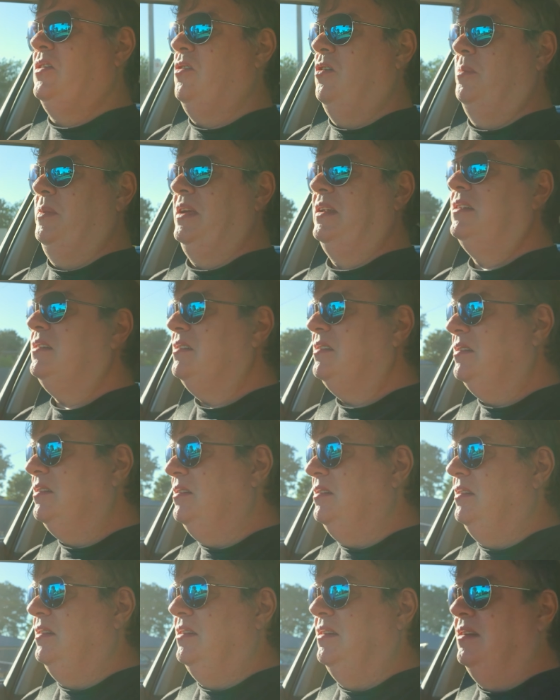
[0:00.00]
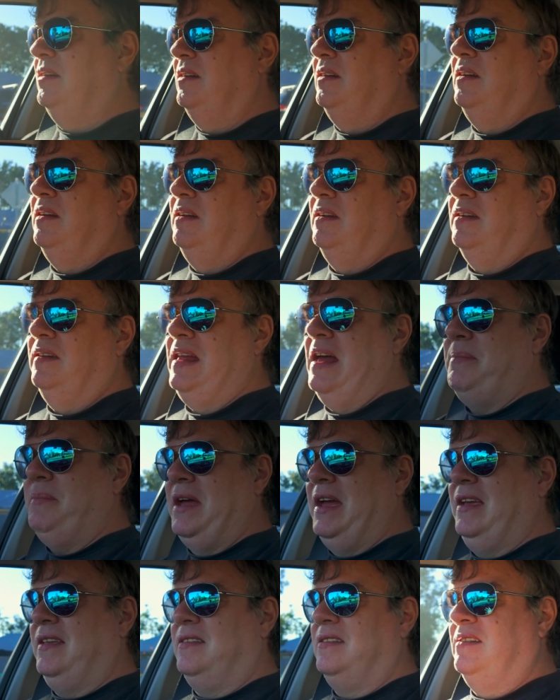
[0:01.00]
comment, because that
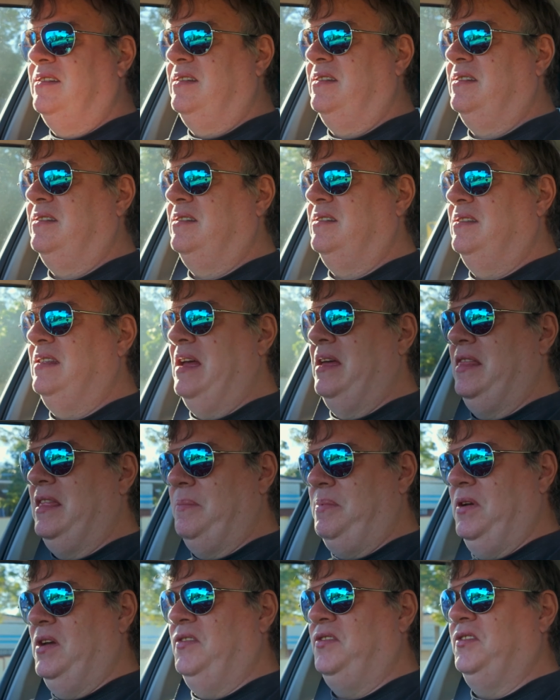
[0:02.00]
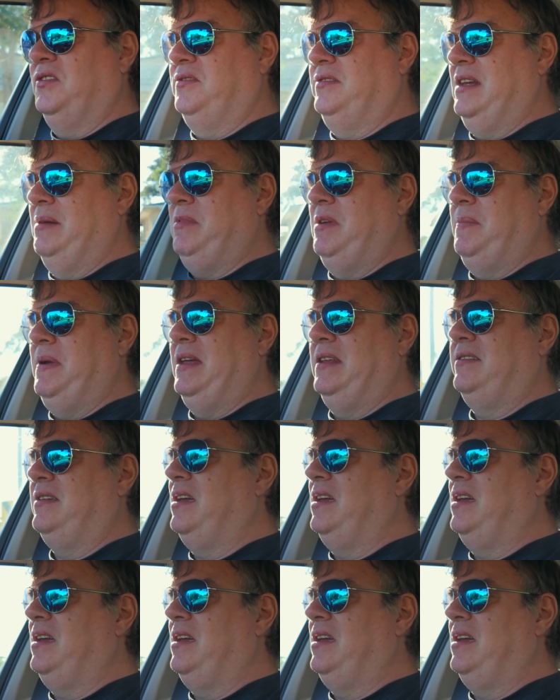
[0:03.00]
makes no, the person streaming better.